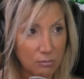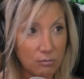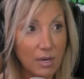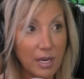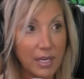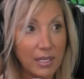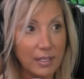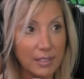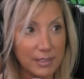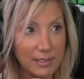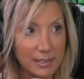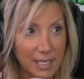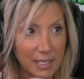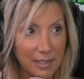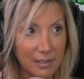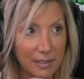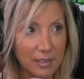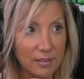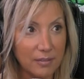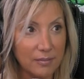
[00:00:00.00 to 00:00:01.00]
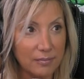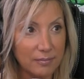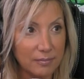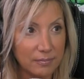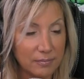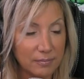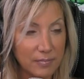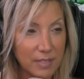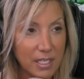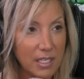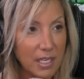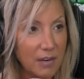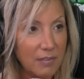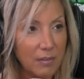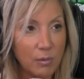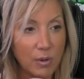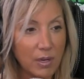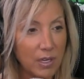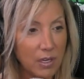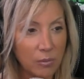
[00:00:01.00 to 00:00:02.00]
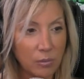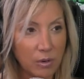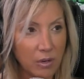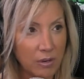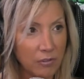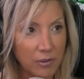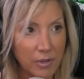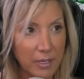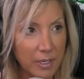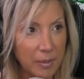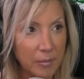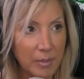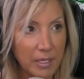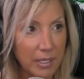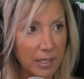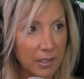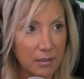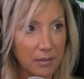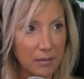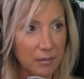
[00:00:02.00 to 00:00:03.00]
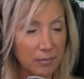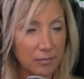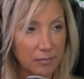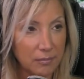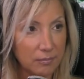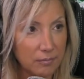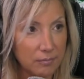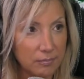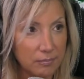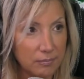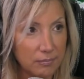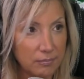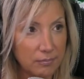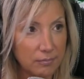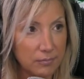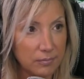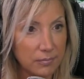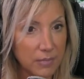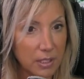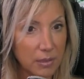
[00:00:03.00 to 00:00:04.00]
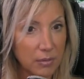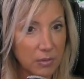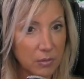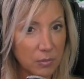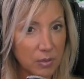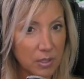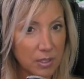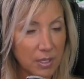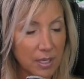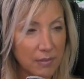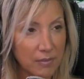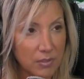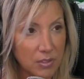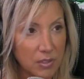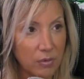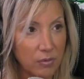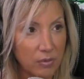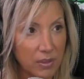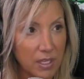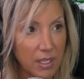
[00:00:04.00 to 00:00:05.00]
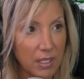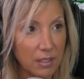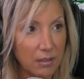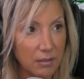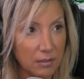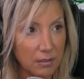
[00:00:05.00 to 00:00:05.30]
Right, exactly. Okay. He never wanted to work for anybody. He always wanted to have his own thing.